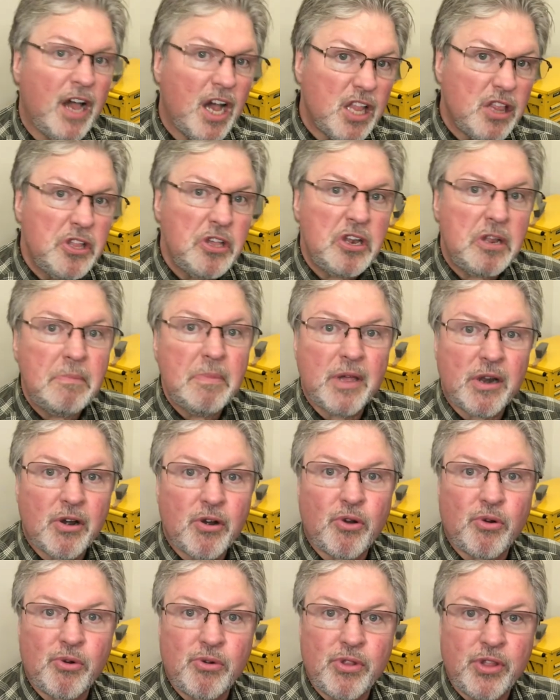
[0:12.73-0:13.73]
a little bit
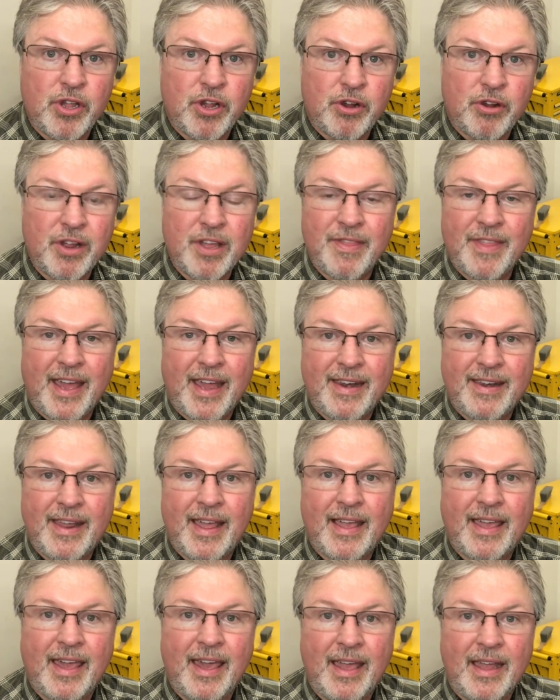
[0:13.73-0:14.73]
earlier in that
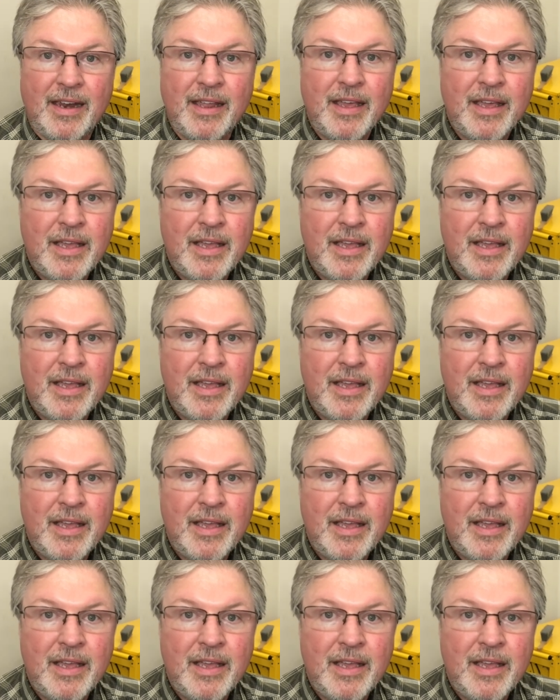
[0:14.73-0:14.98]
decade.